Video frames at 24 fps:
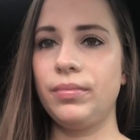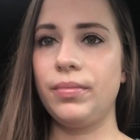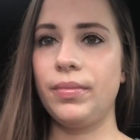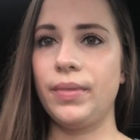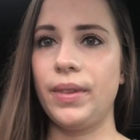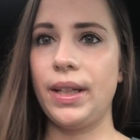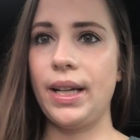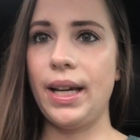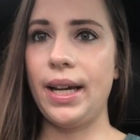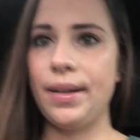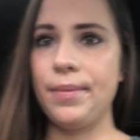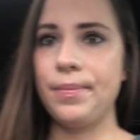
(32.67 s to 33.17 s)

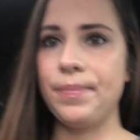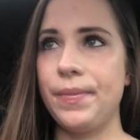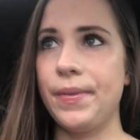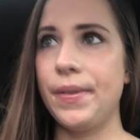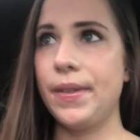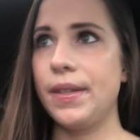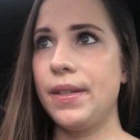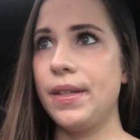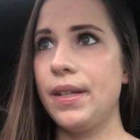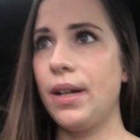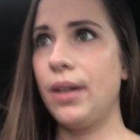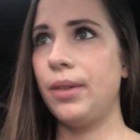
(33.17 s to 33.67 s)
Okay,
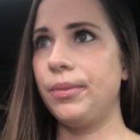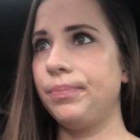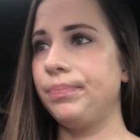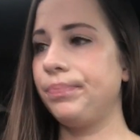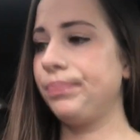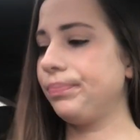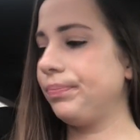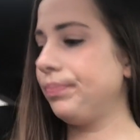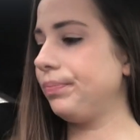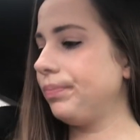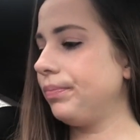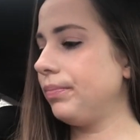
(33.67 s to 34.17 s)
so I'm
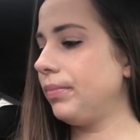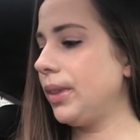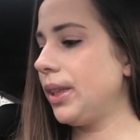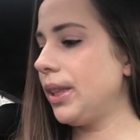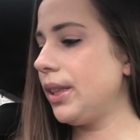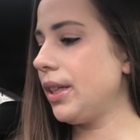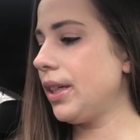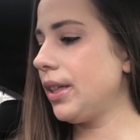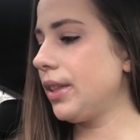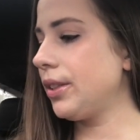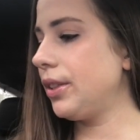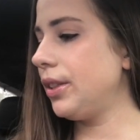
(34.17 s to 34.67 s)
gonna
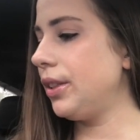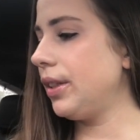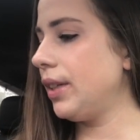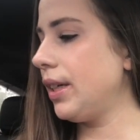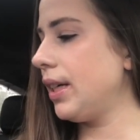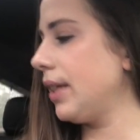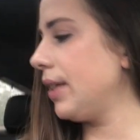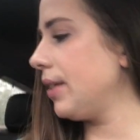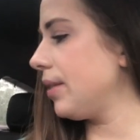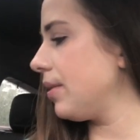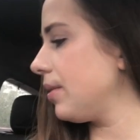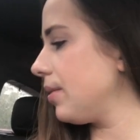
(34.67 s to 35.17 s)
talk to you
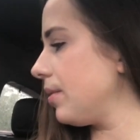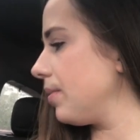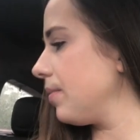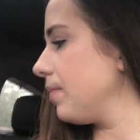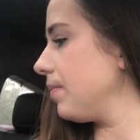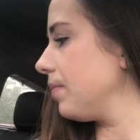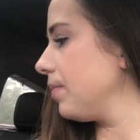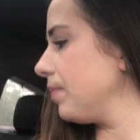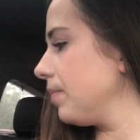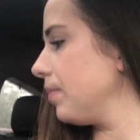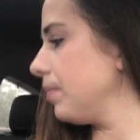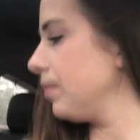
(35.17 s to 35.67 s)
guys.
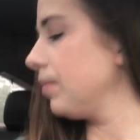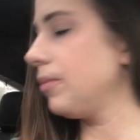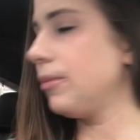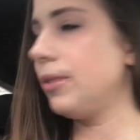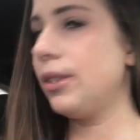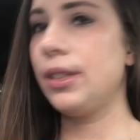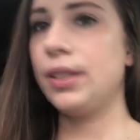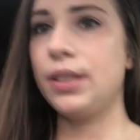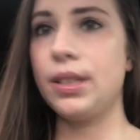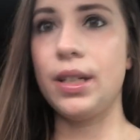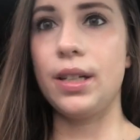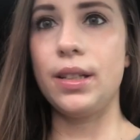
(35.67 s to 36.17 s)

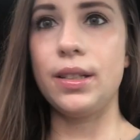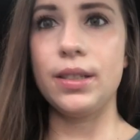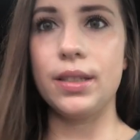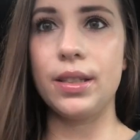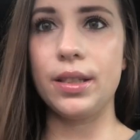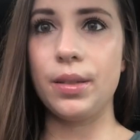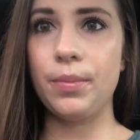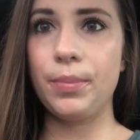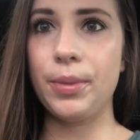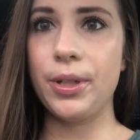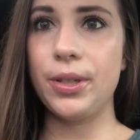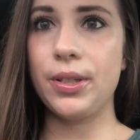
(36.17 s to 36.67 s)
Just not look at
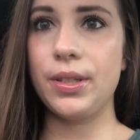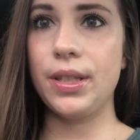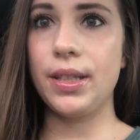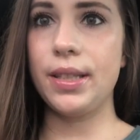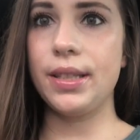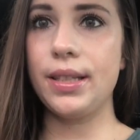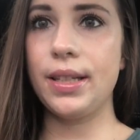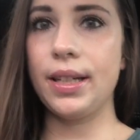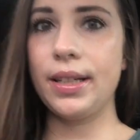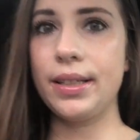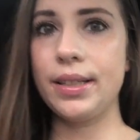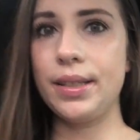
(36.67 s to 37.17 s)
the person
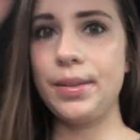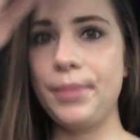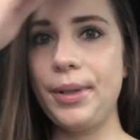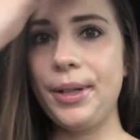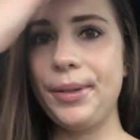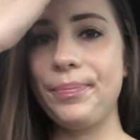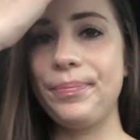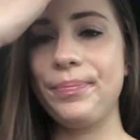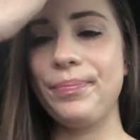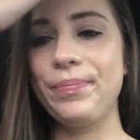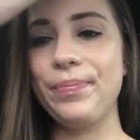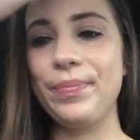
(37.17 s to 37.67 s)
that's next to
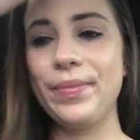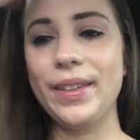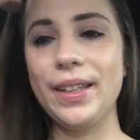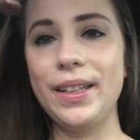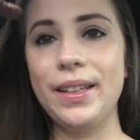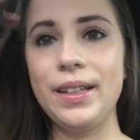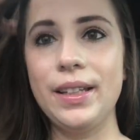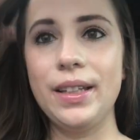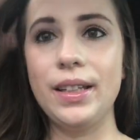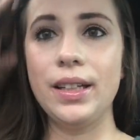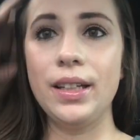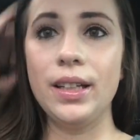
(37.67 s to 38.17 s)
me.
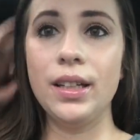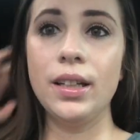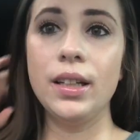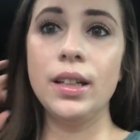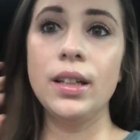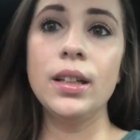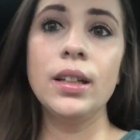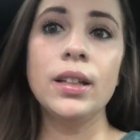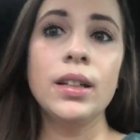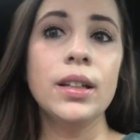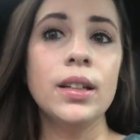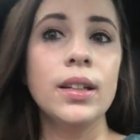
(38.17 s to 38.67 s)

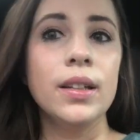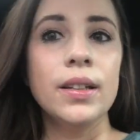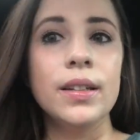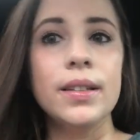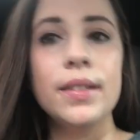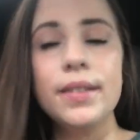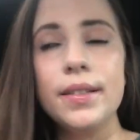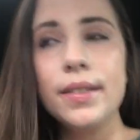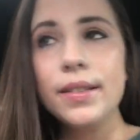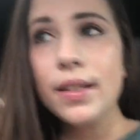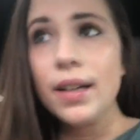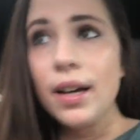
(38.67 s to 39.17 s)

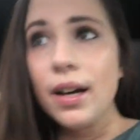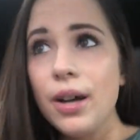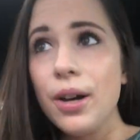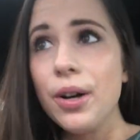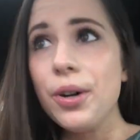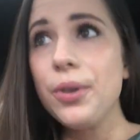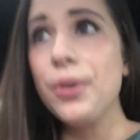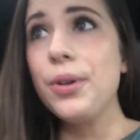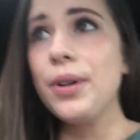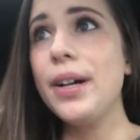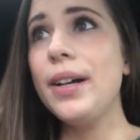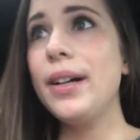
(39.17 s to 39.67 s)

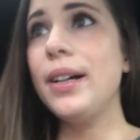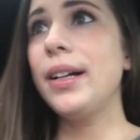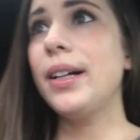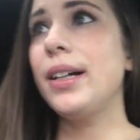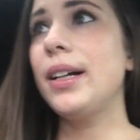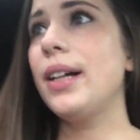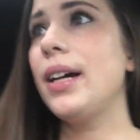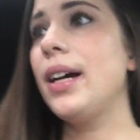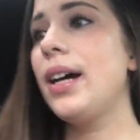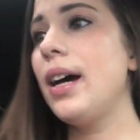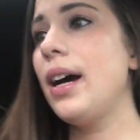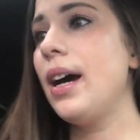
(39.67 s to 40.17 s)
So
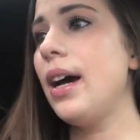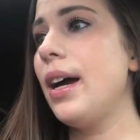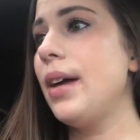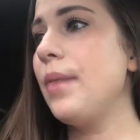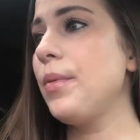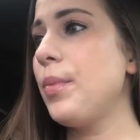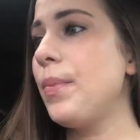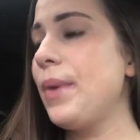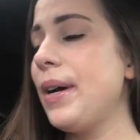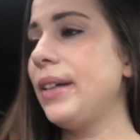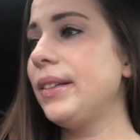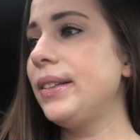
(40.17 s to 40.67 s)
I'm
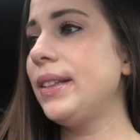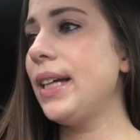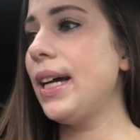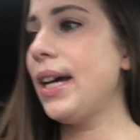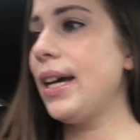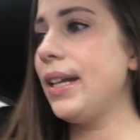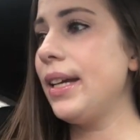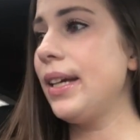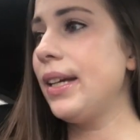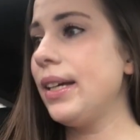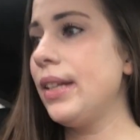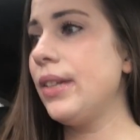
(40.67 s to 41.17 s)
about to
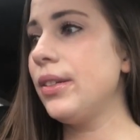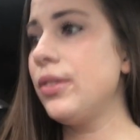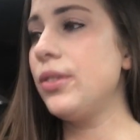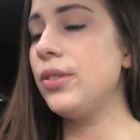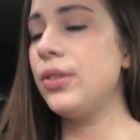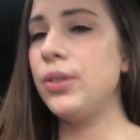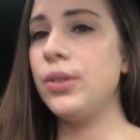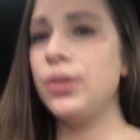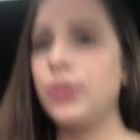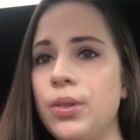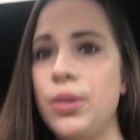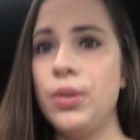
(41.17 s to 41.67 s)
head in
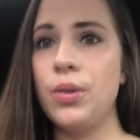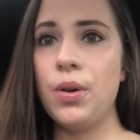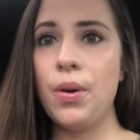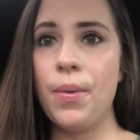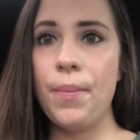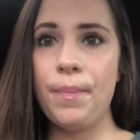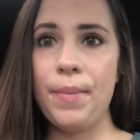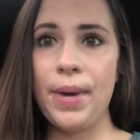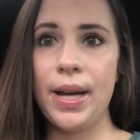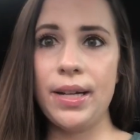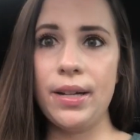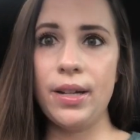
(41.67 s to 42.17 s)
to
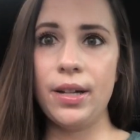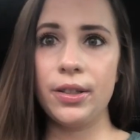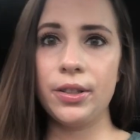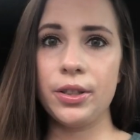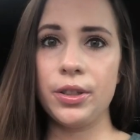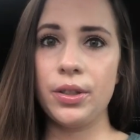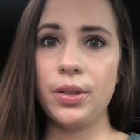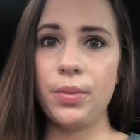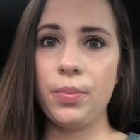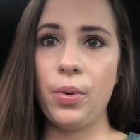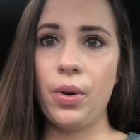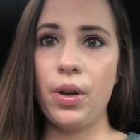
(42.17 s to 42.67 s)
my
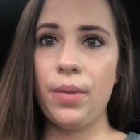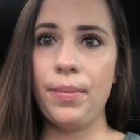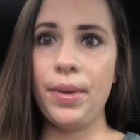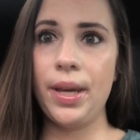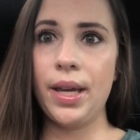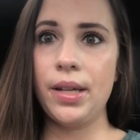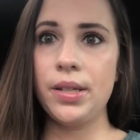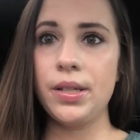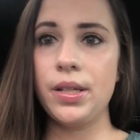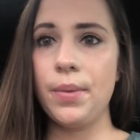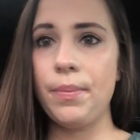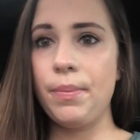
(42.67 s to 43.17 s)
doctor's
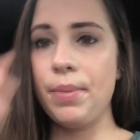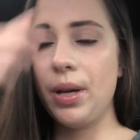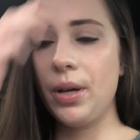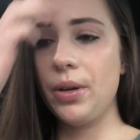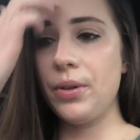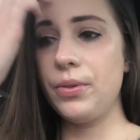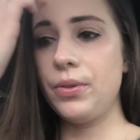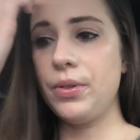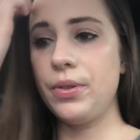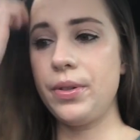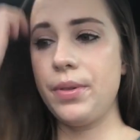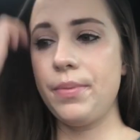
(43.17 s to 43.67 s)
appointment
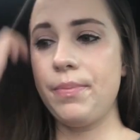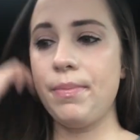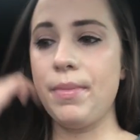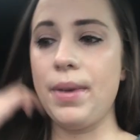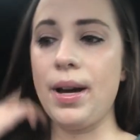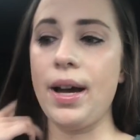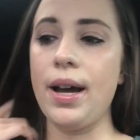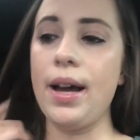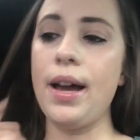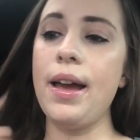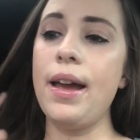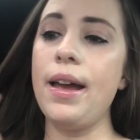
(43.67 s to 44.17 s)
post
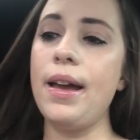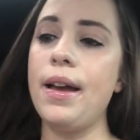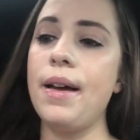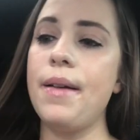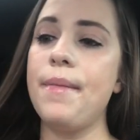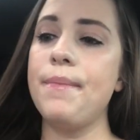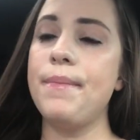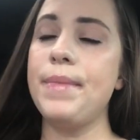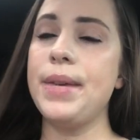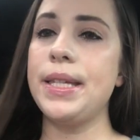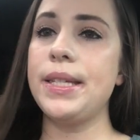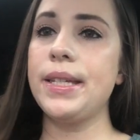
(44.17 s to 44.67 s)
my
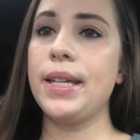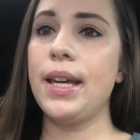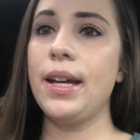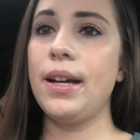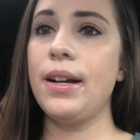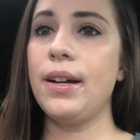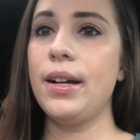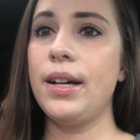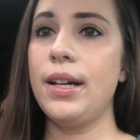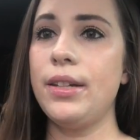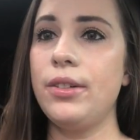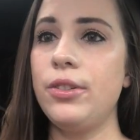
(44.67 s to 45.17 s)

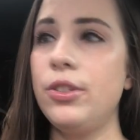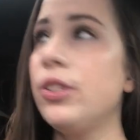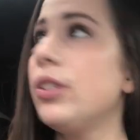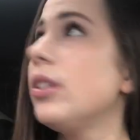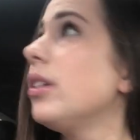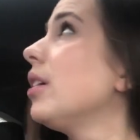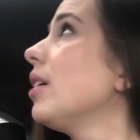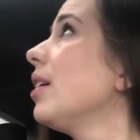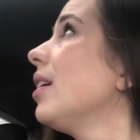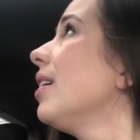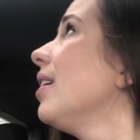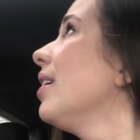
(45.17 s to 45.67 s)
miscarriage.
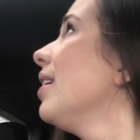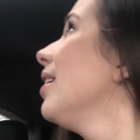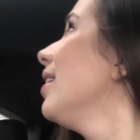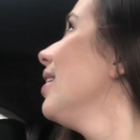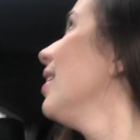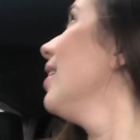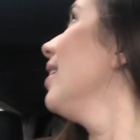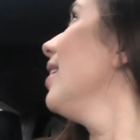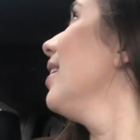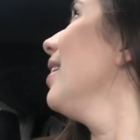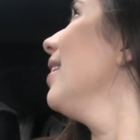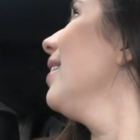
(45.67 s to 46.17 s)

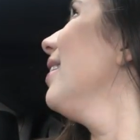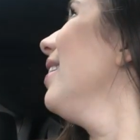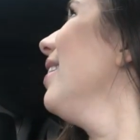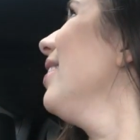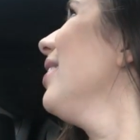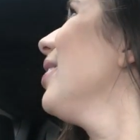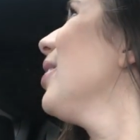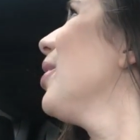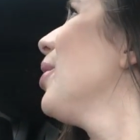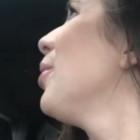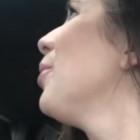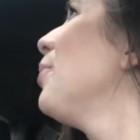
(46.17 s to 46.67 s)
Is
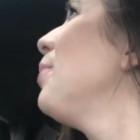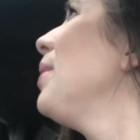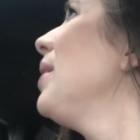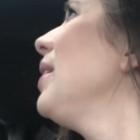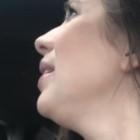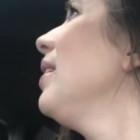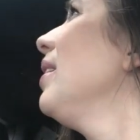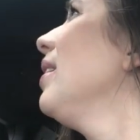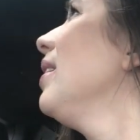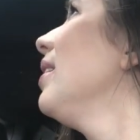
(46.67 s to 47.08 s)
this open?